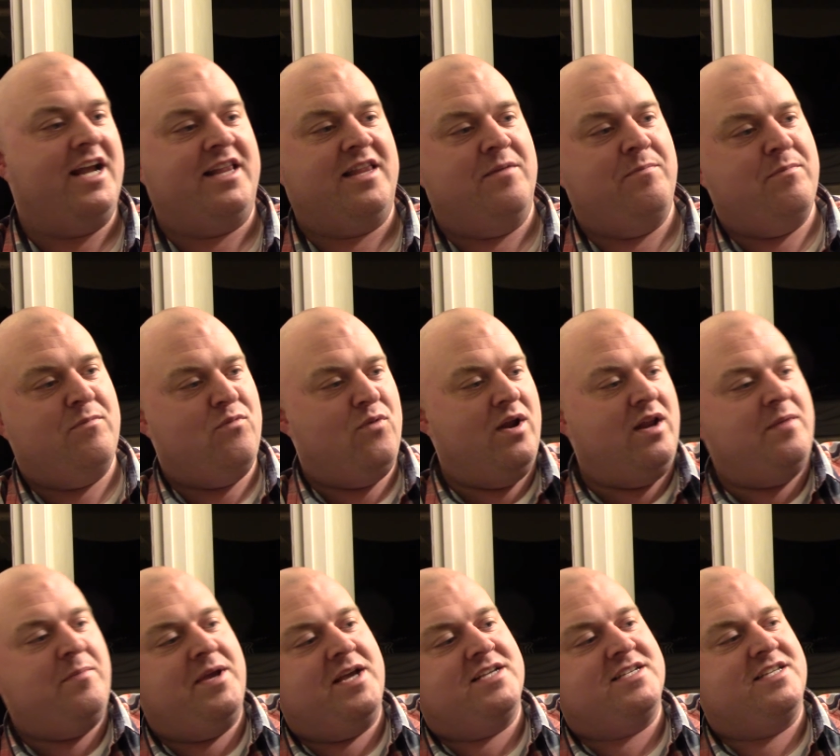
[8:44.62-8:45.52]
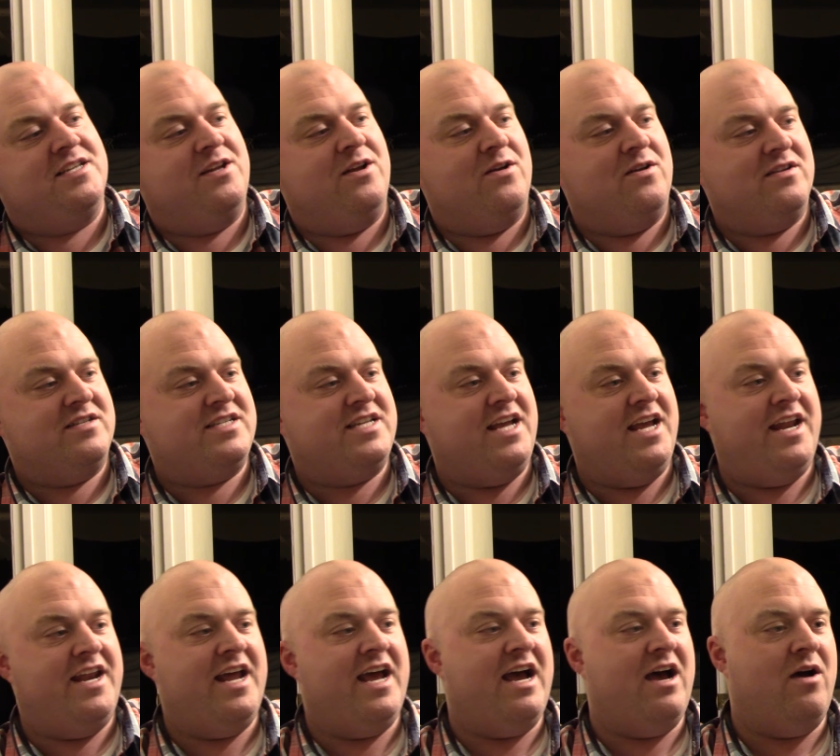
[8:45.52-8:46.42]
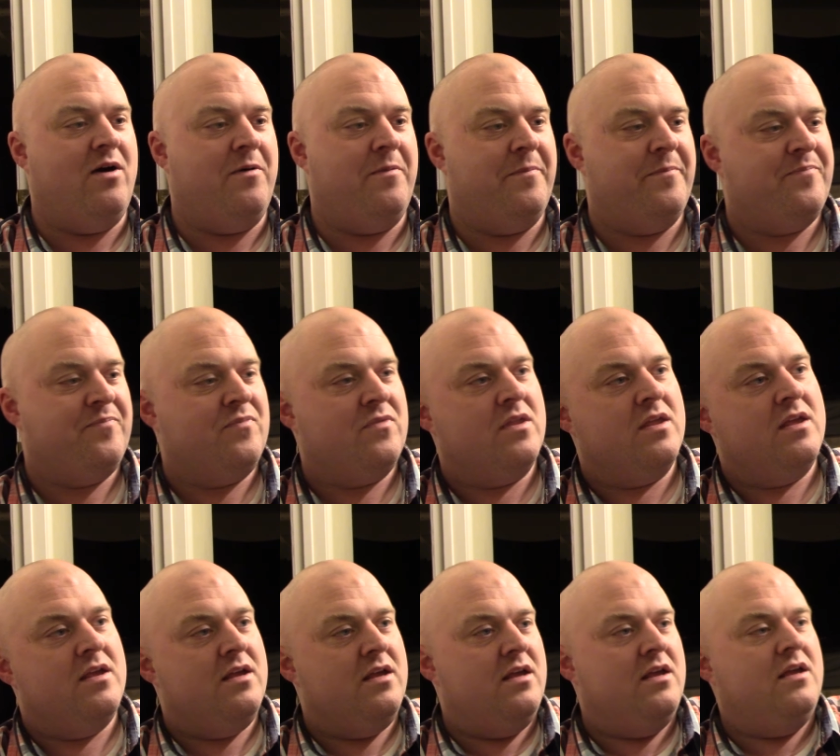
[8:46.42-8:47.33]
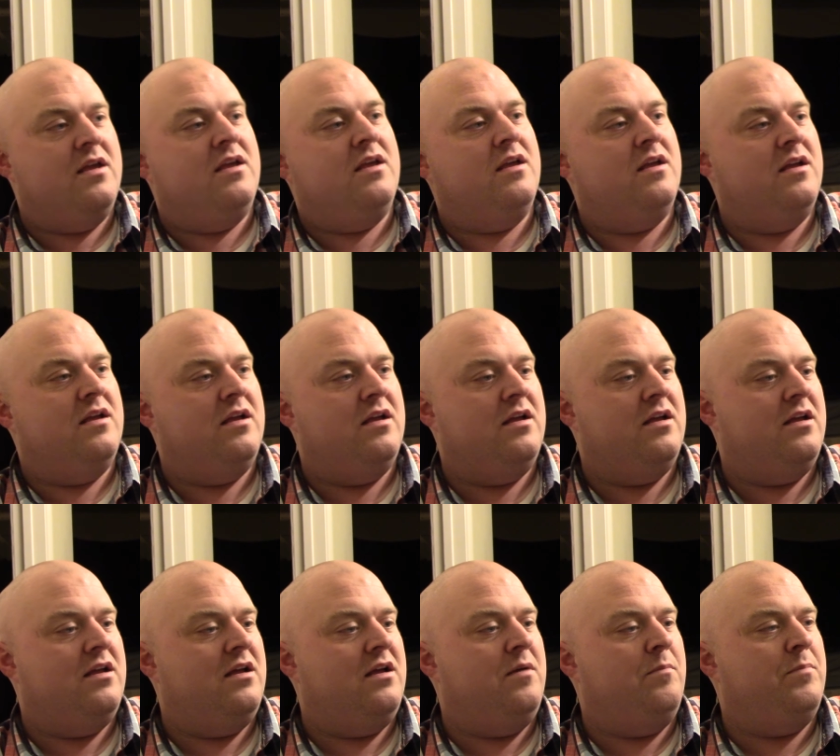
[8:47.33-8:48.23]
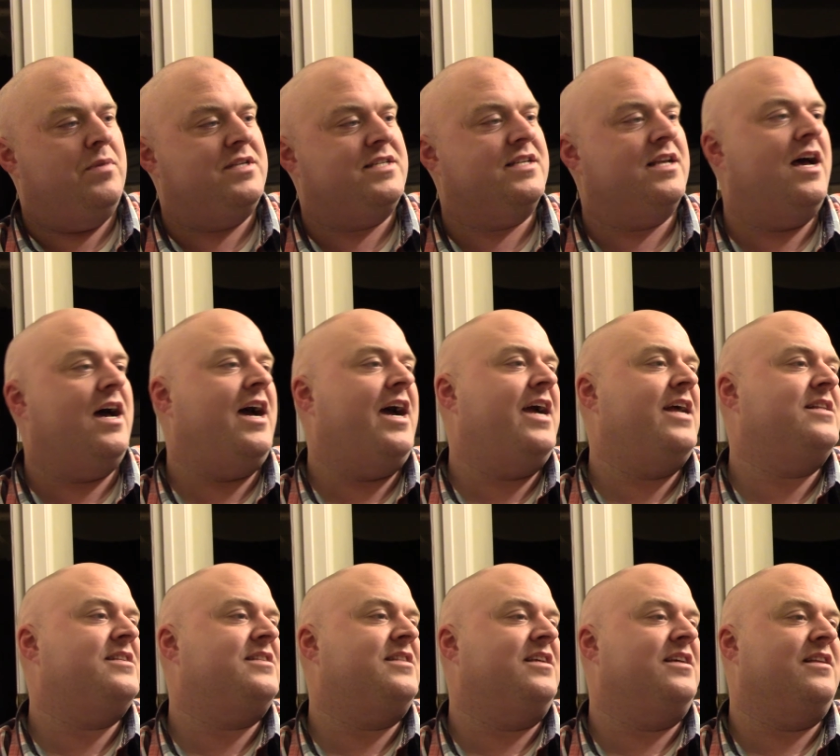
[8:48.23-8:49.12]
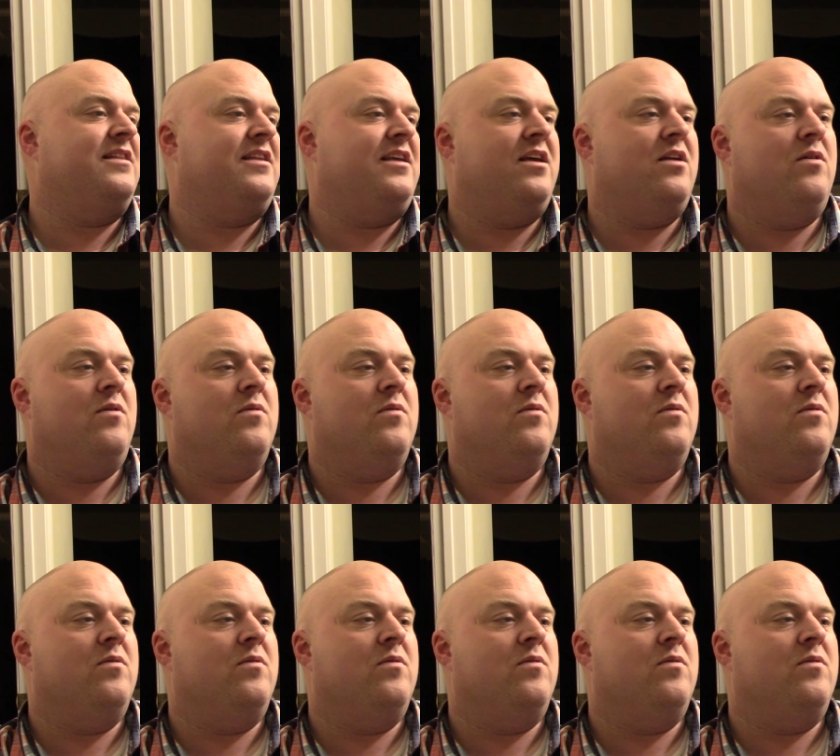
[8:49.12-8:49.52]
that really makes the doll stand out, besides the you know